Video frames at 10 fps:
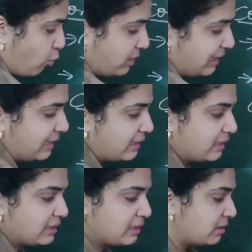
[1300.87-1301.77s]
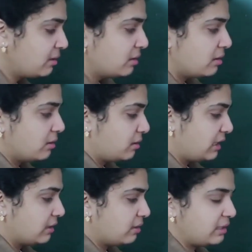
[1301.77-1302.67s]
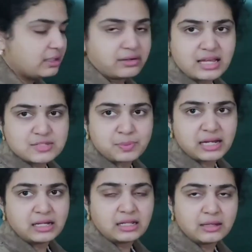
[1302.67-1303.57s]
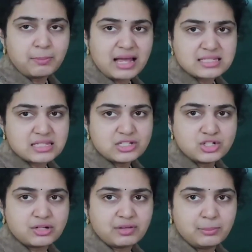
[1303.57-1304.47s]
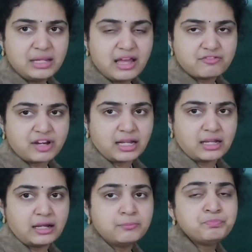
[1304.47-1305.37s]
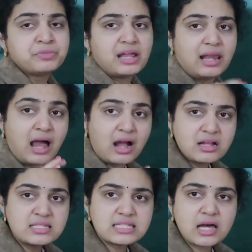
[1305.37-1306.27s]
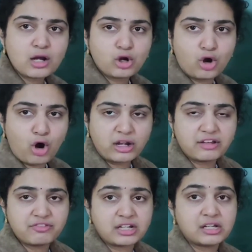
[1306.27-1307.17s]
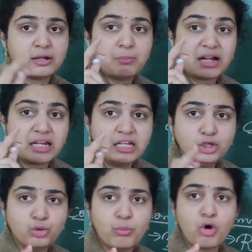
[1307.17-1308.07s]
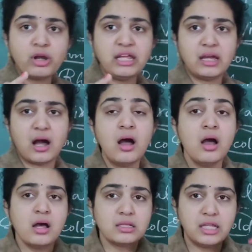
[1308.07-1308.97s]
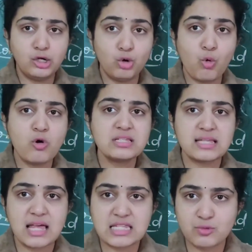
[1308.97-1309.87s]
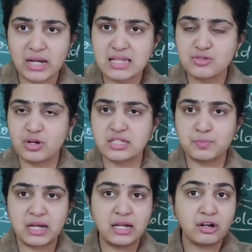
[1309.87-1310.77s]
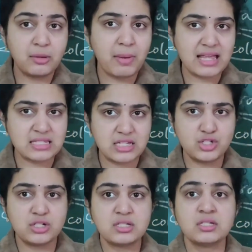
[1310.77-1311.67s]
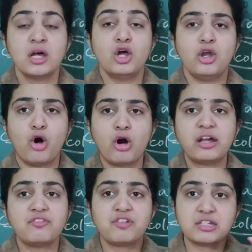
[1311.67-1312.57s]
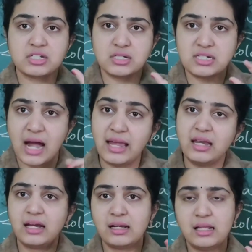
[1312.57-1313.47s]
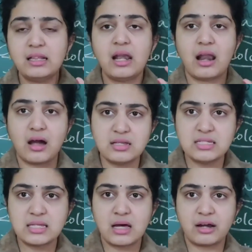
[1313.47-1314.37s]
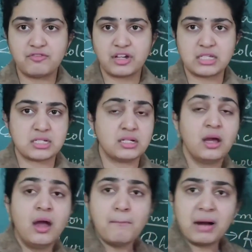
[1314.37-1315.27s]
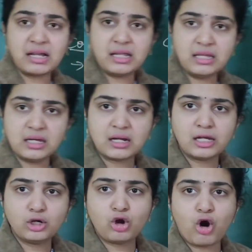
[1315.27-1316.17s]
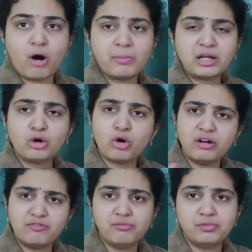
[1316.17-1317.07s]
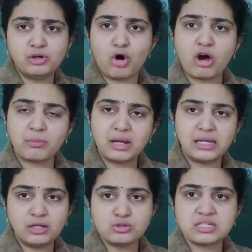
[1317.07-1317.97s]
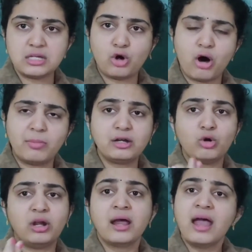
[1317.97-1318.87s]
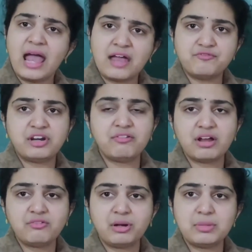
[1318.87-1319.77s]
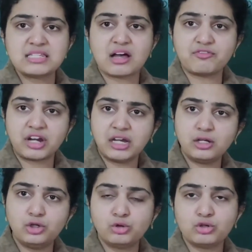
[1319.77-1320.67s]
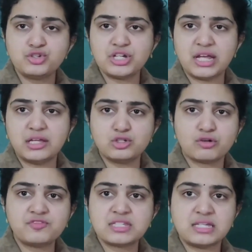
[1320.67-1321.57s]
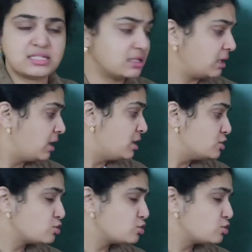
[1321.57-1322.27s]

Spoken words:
Only till the respiratory passage it will be affected. Lungs are not affected, but in pneumonia the nose as well as respiratory passage is not affected. Directly the lungs are affected. But here in common cold, normally you see common cold, everyone will be suffering due to change of season.